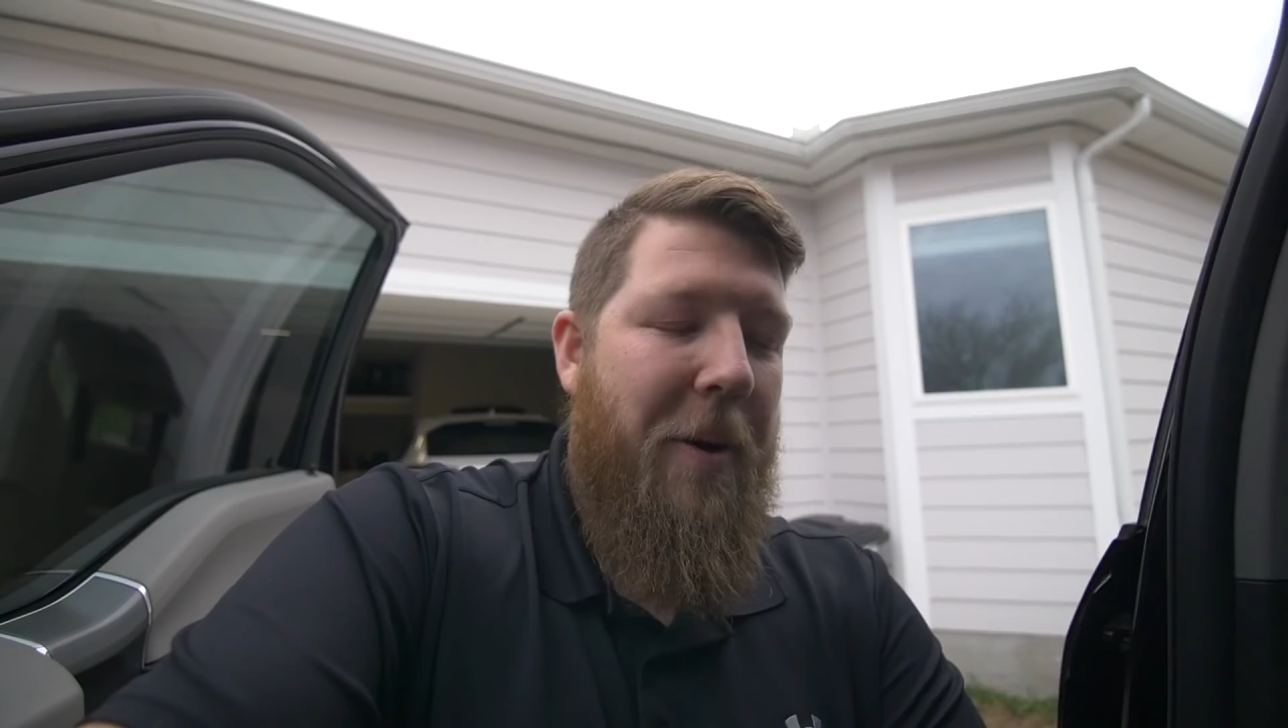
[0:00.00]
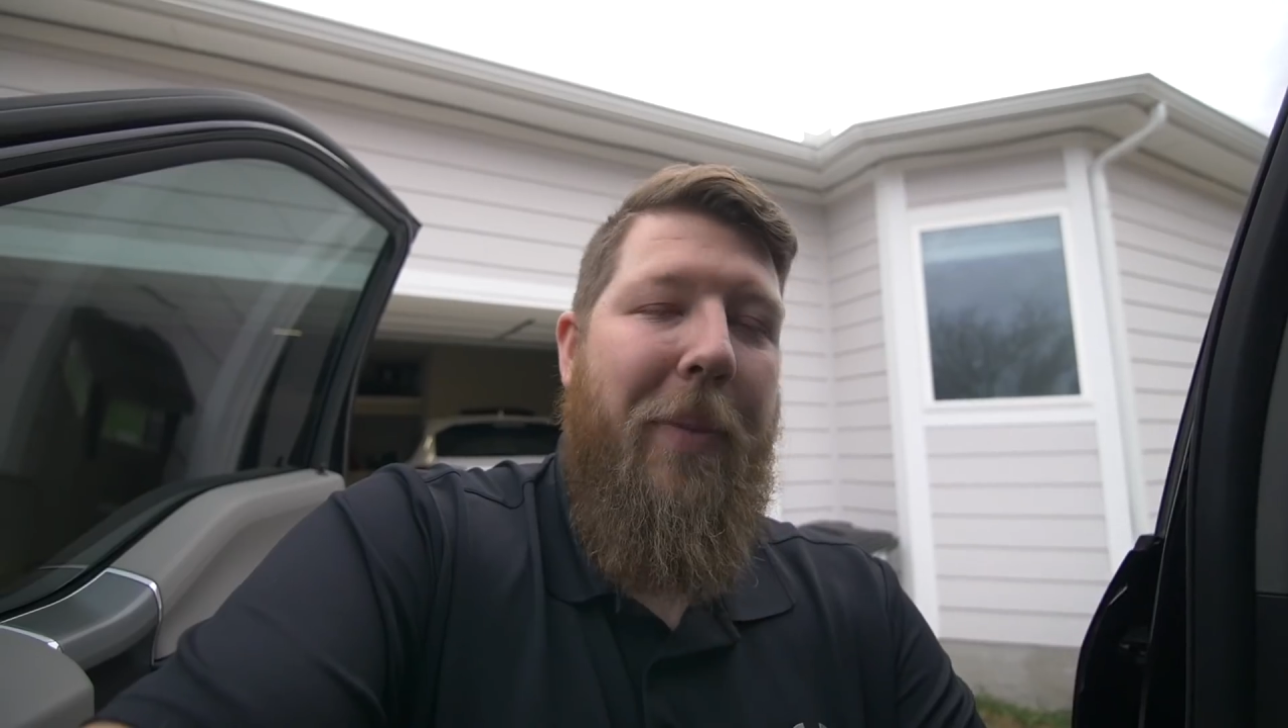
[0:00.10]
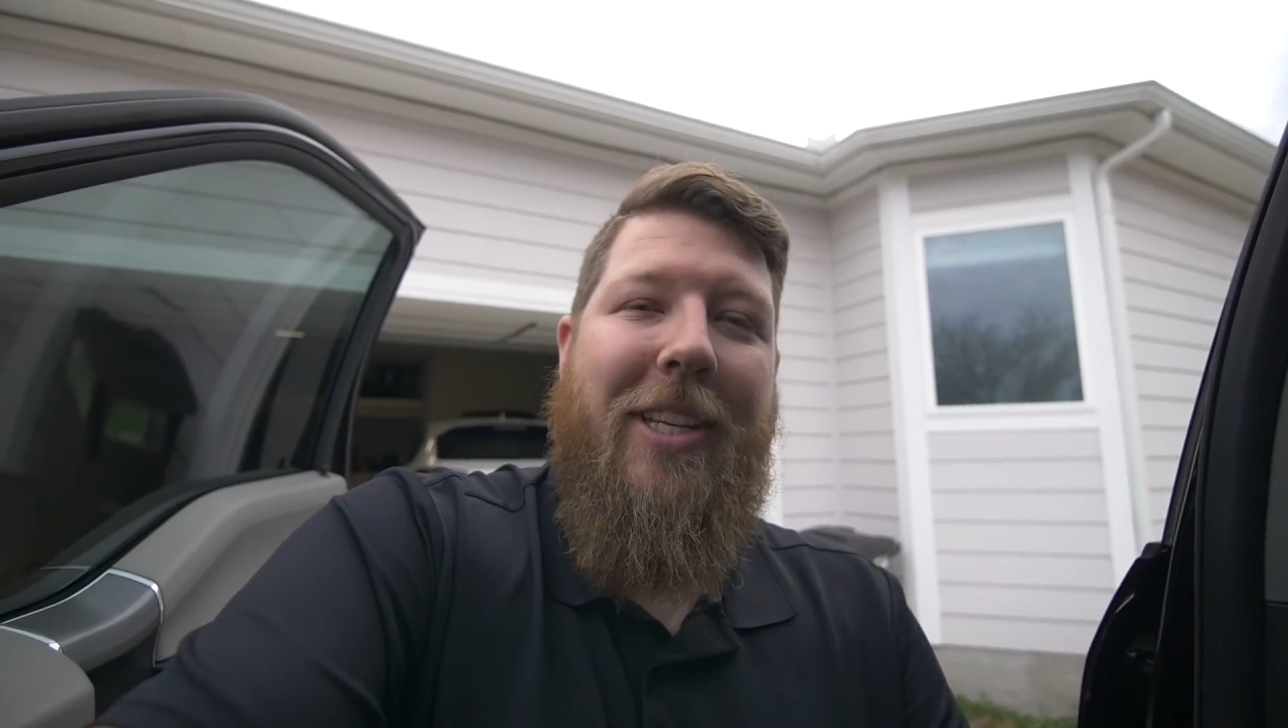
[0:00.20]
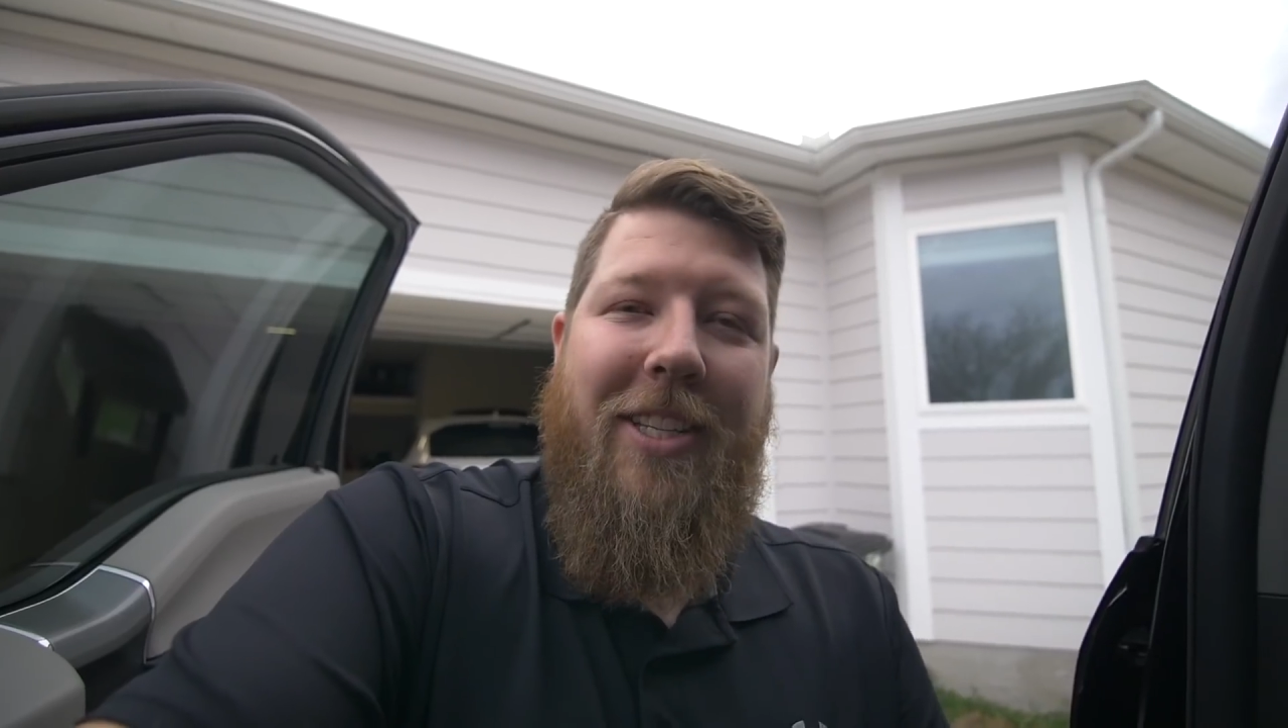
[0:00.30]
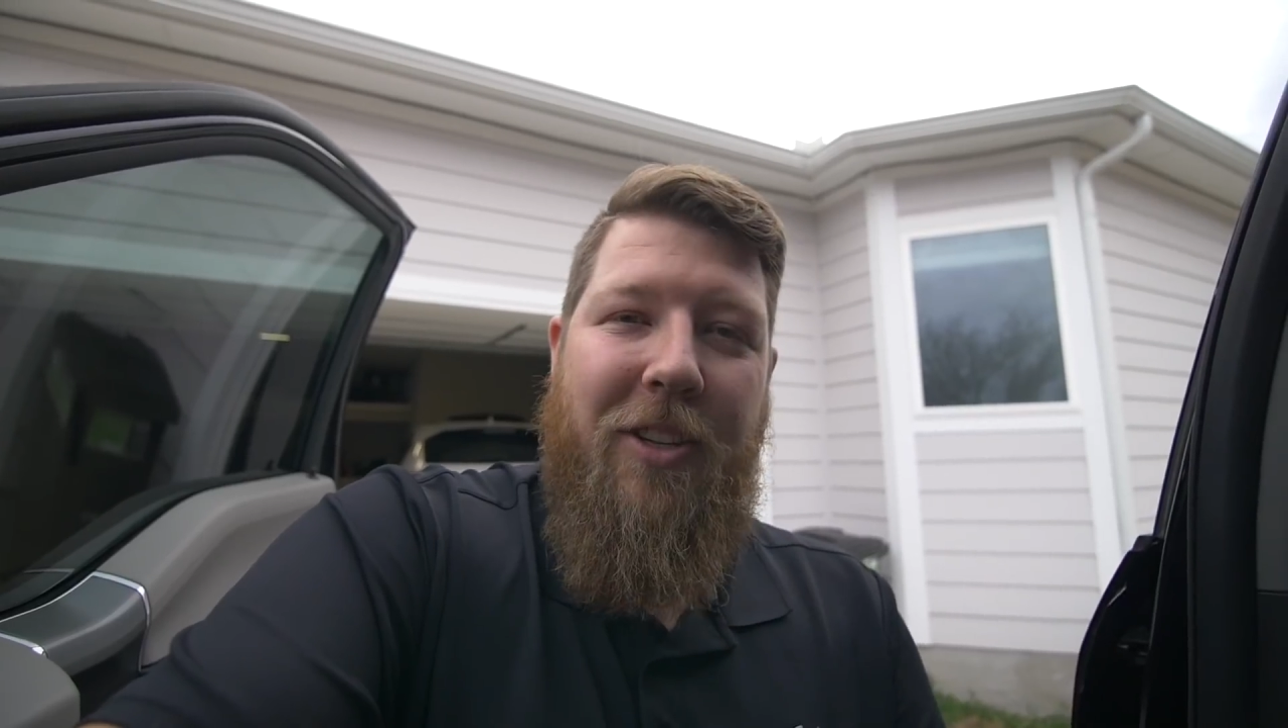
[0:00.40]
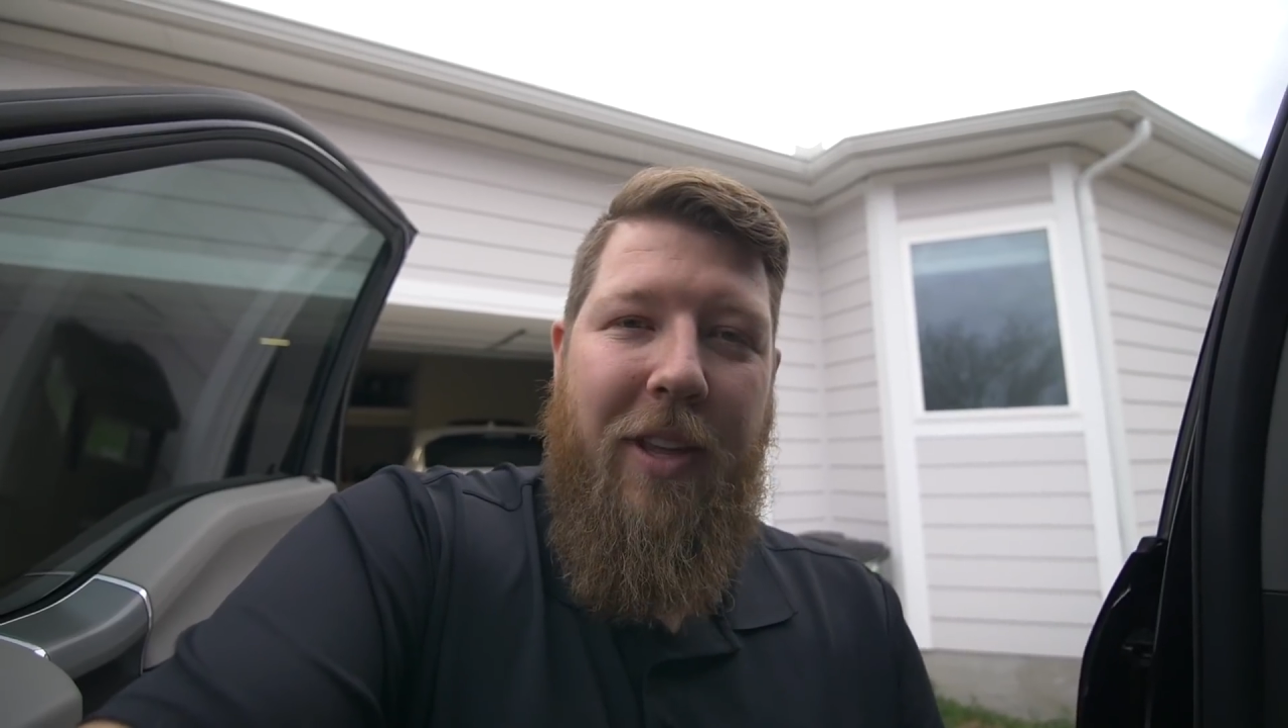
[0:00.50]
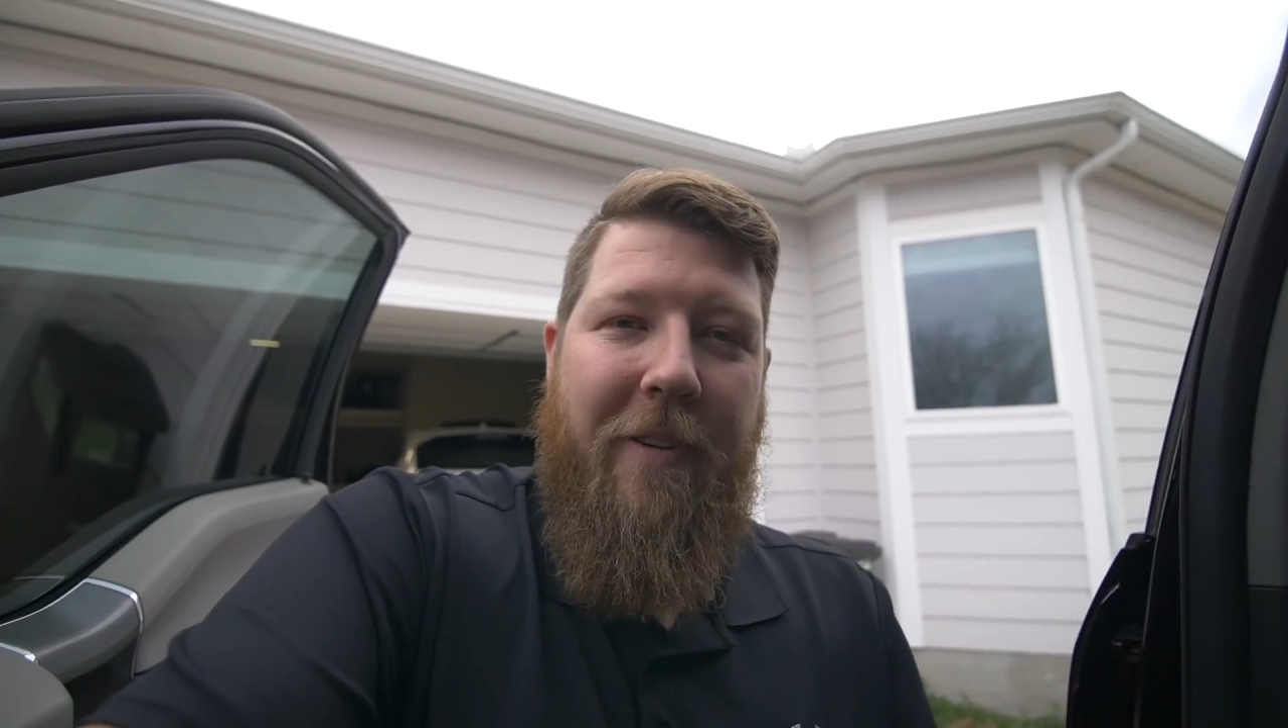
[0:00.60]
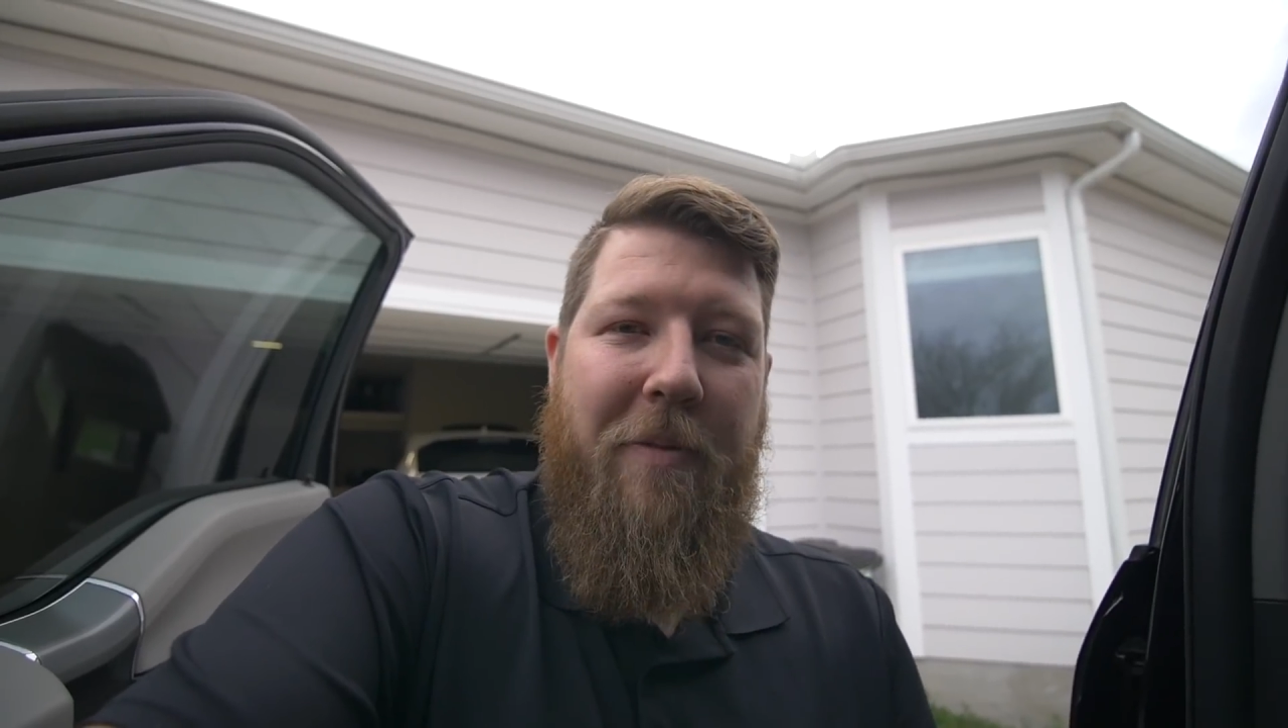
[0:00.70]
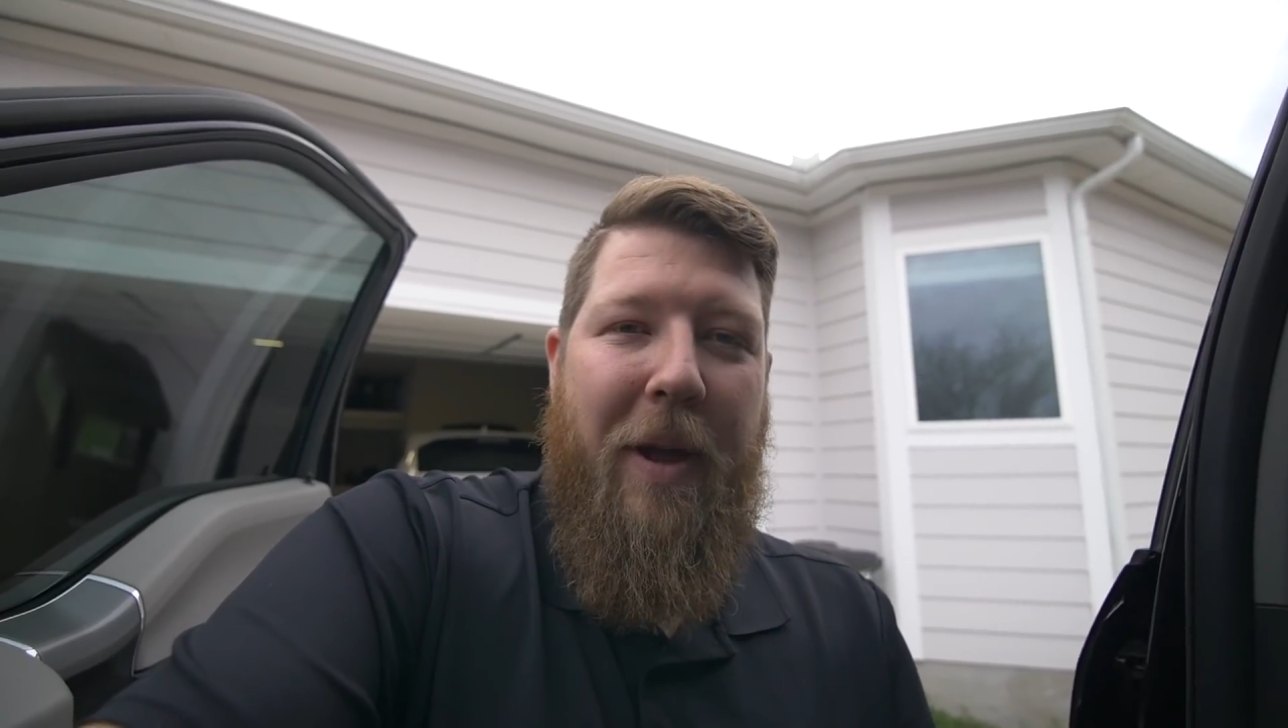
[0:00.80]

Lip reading: I'm going to steal that for